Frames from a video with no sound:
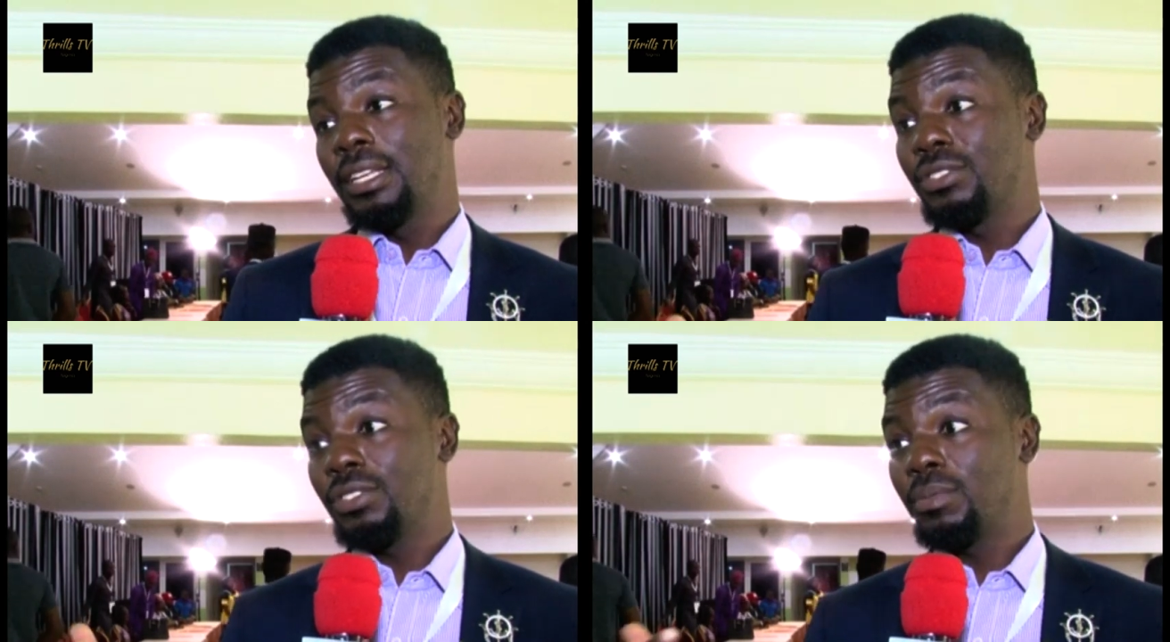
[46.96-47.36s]

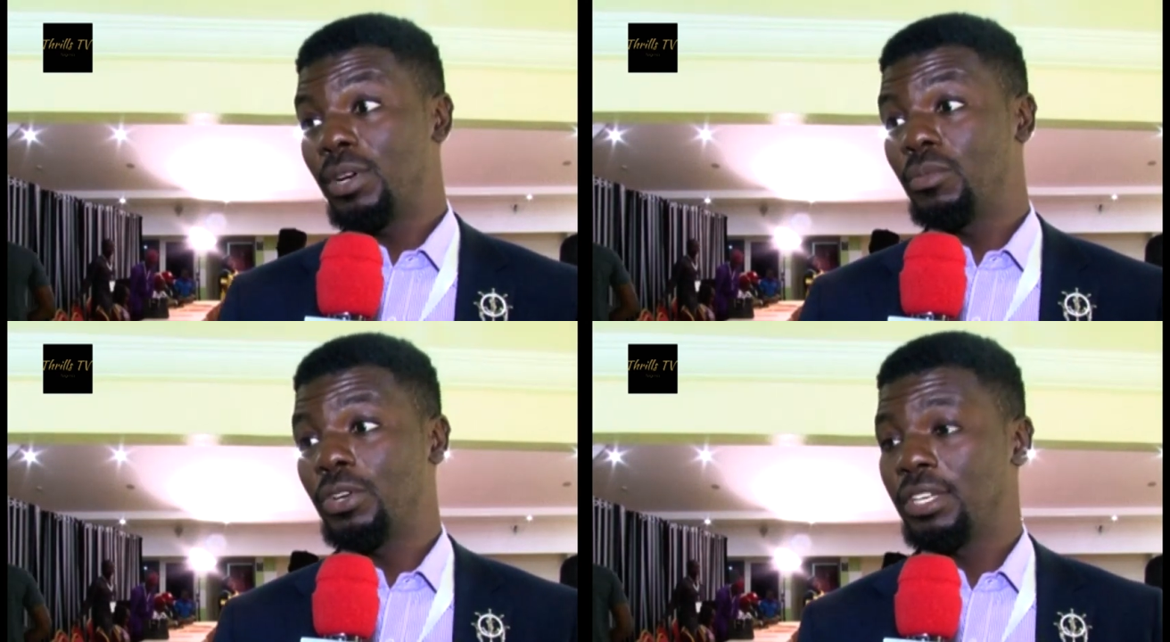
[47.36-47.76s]
it's not
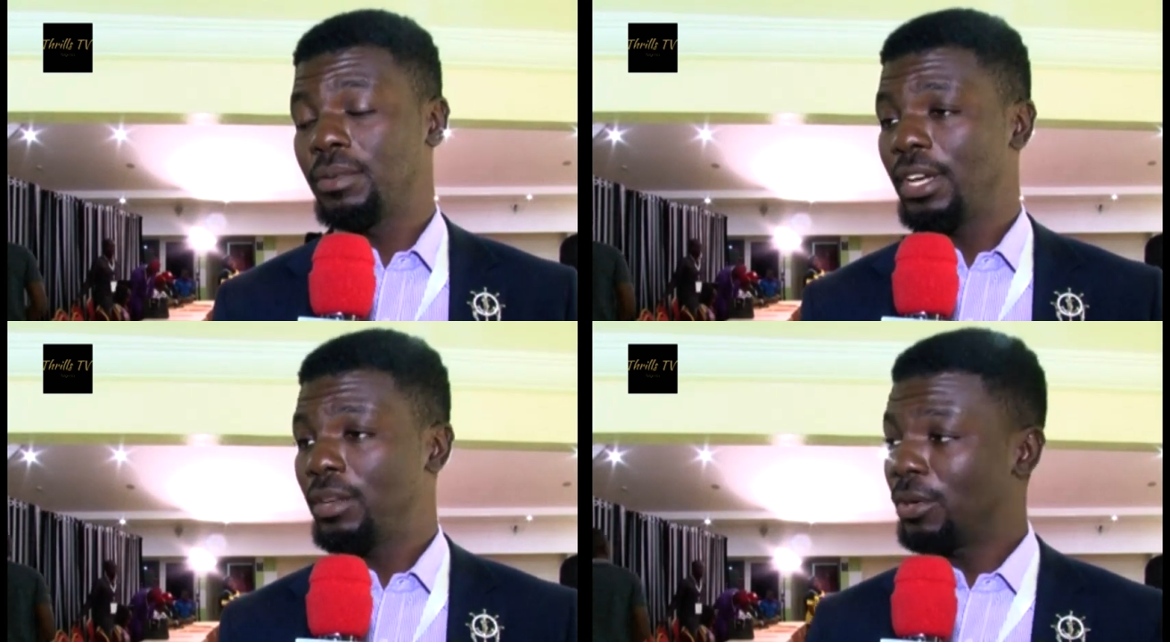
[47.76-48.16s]
about money.
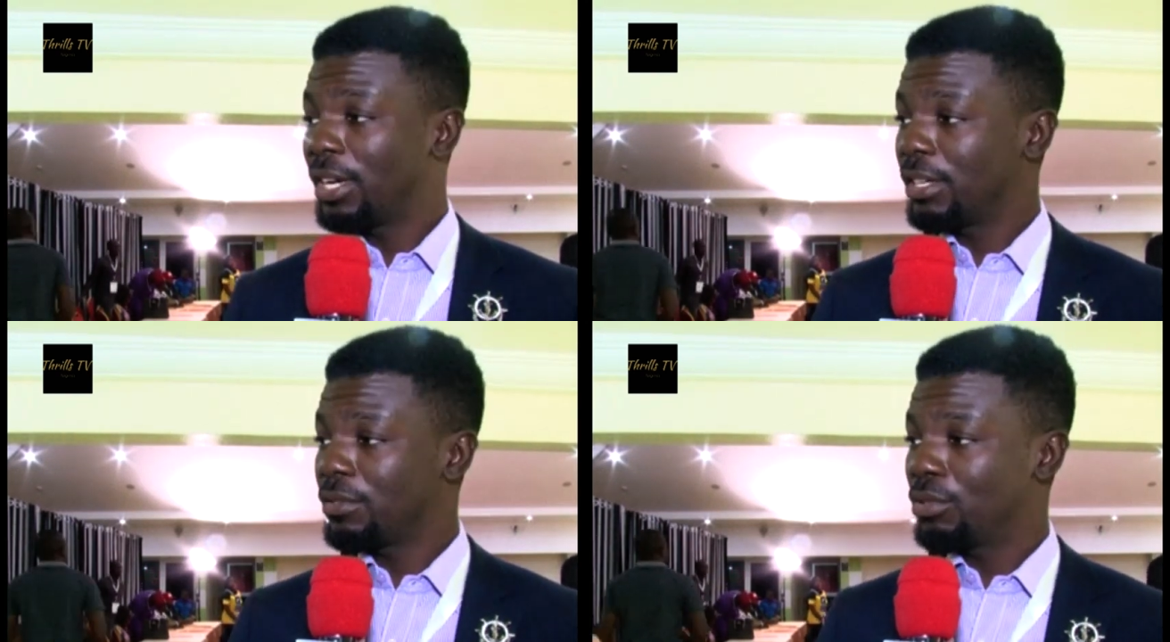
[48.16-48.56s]

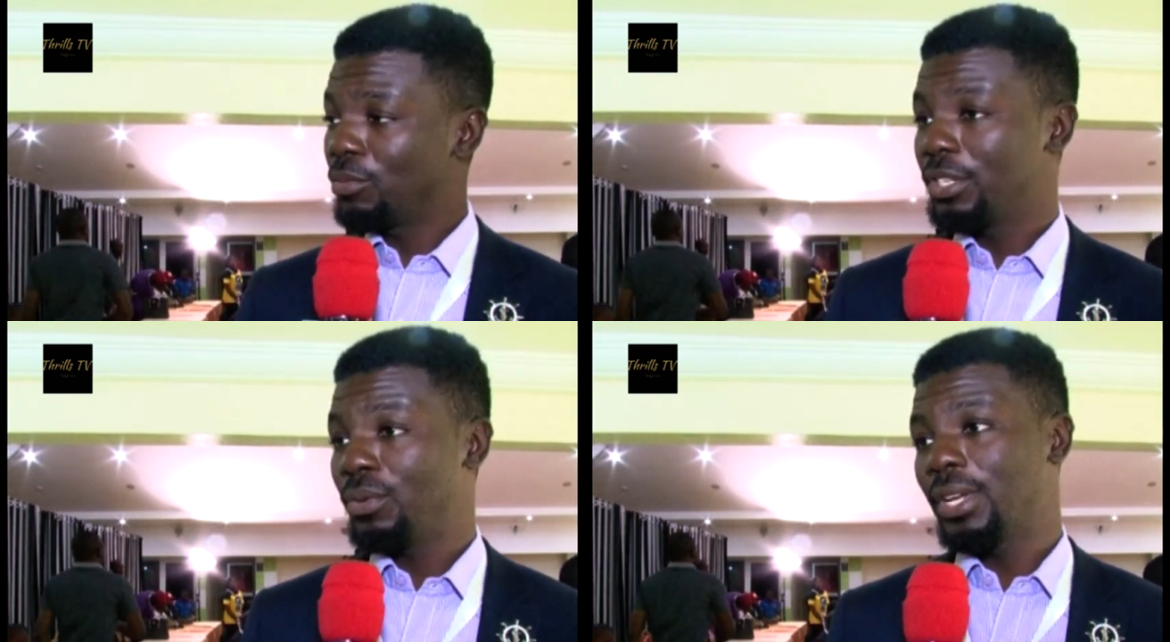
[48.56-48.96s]
Anybody that gives you
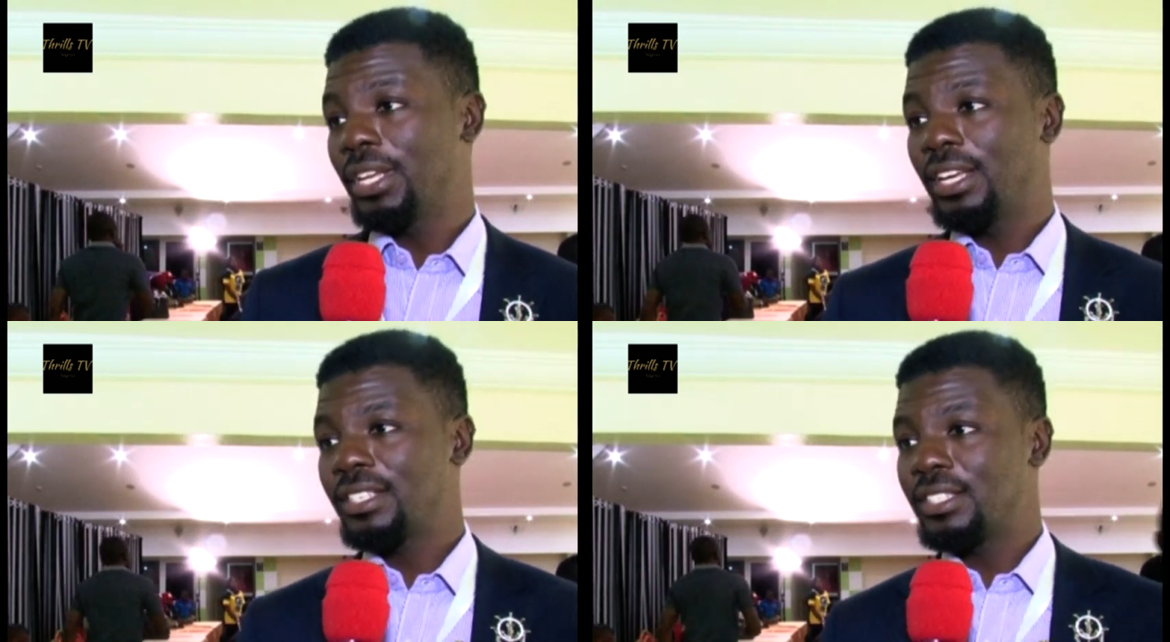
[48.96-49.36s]
money, when
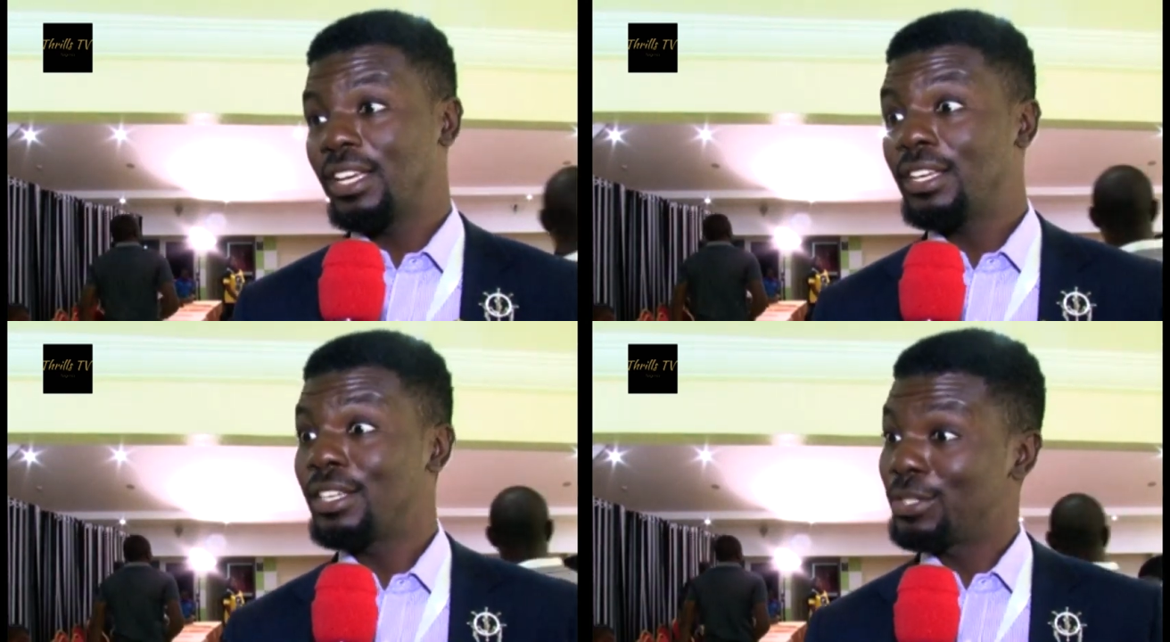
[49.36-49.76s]
he gets
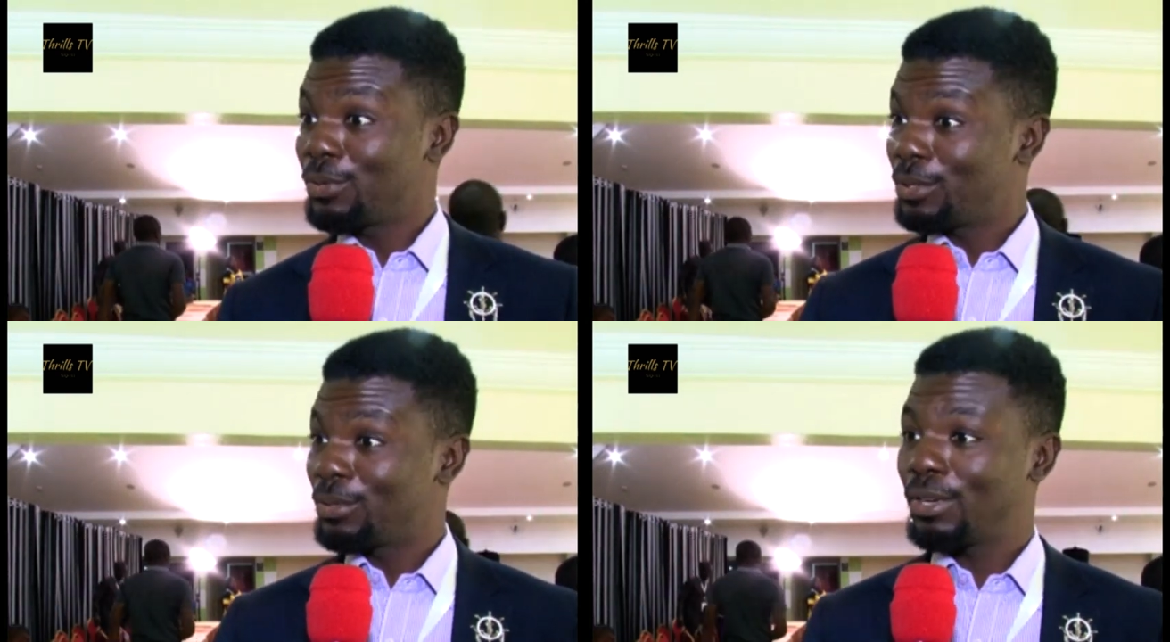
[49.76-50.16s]
there, he's
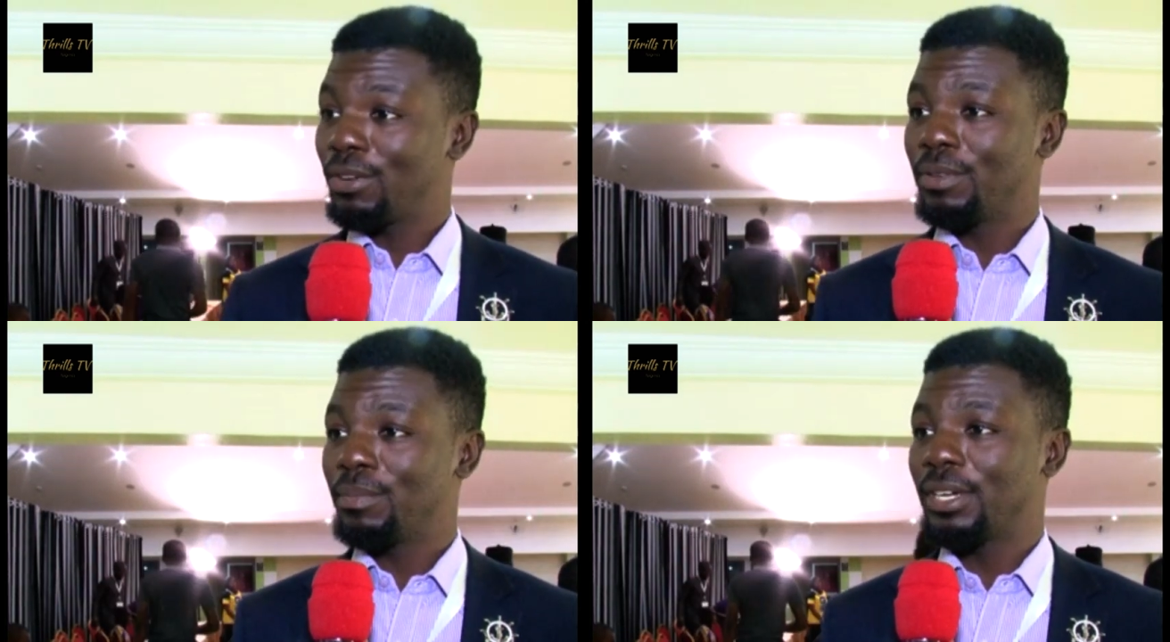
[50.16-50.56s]
going to
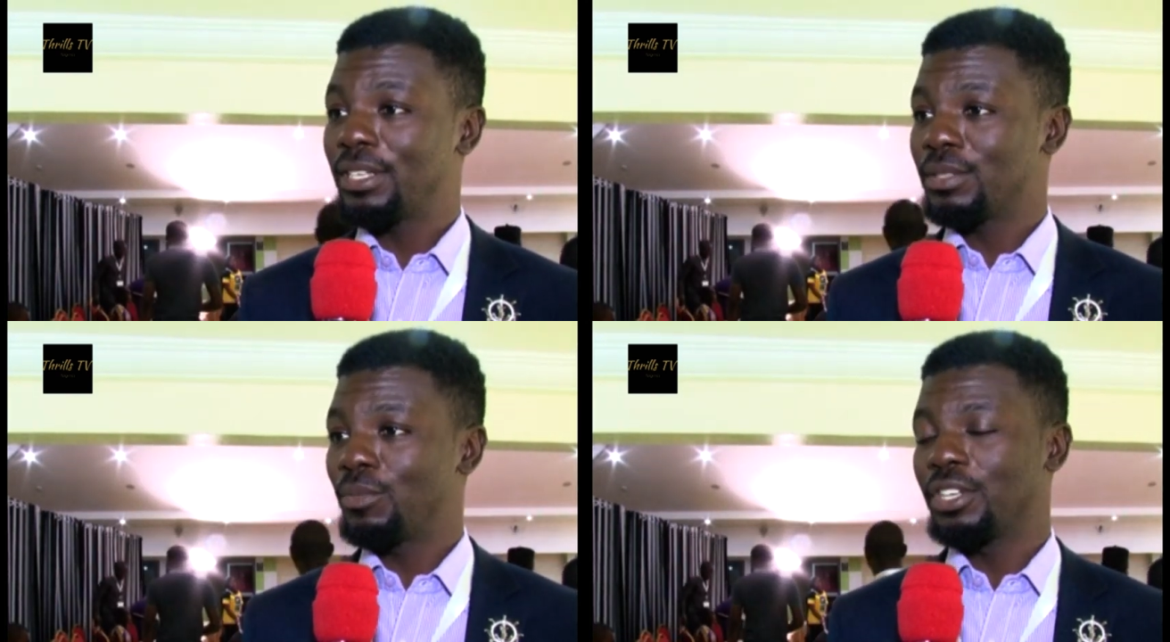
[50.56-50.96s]
recover back
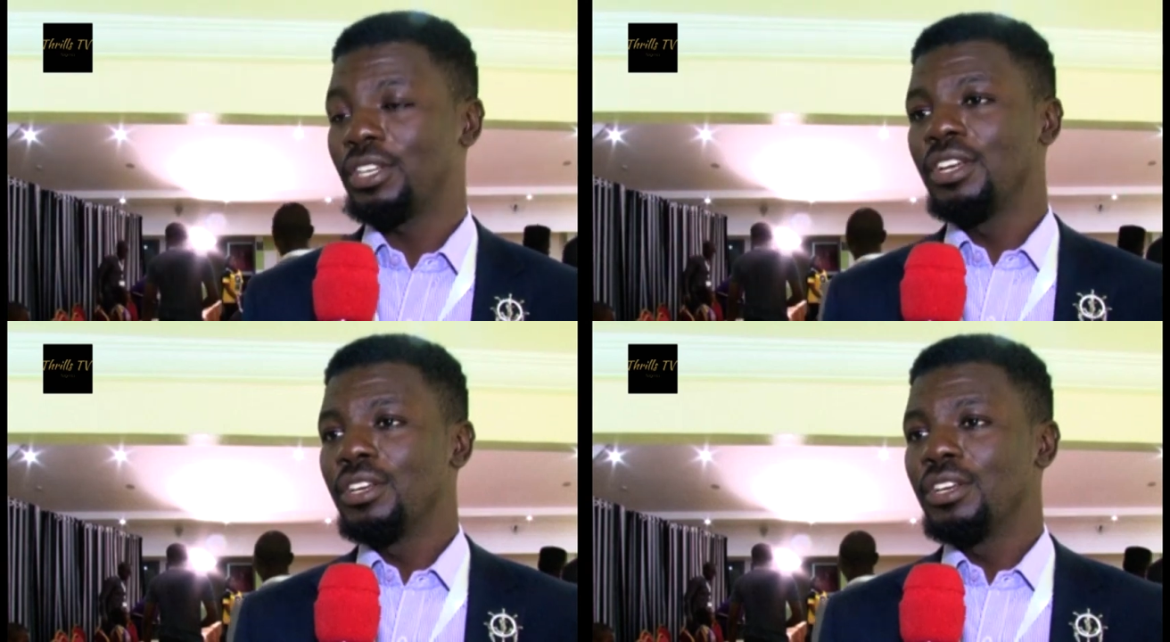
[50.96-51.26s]
his money.